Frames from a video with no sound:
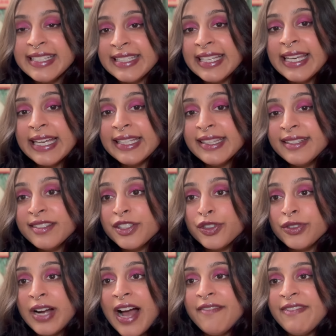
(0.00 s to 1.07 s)
see in this
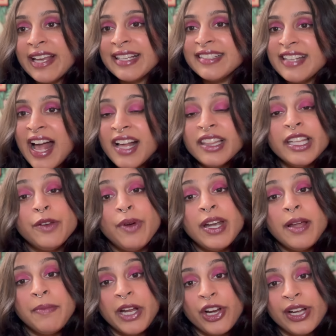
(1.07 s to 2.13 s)
graph exactly
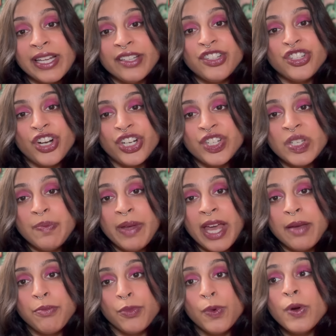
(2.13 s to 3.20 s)
when Americans started to
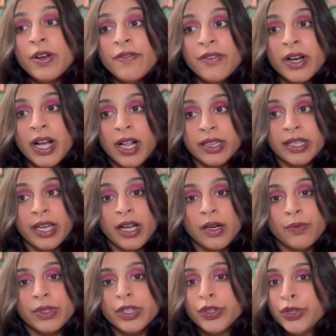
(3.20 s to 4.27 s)
pay more for
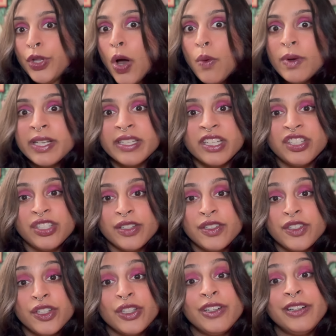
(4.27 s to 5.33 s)
healthcare with no
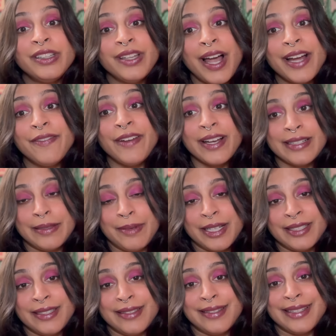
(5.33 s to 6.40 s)
additions to their life
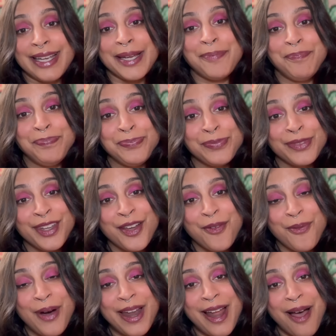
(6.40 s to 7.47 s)
expectancy.
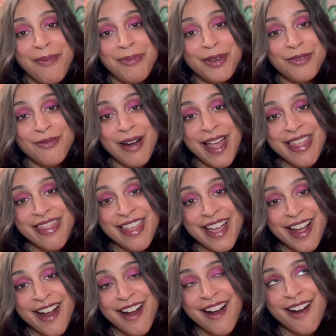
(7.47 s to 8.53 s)
What happened right
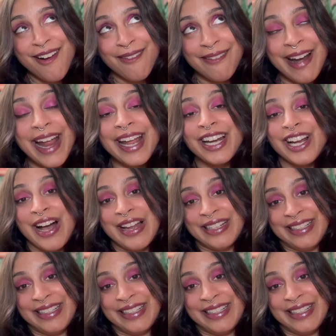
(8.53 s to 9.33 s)
there? Reagan got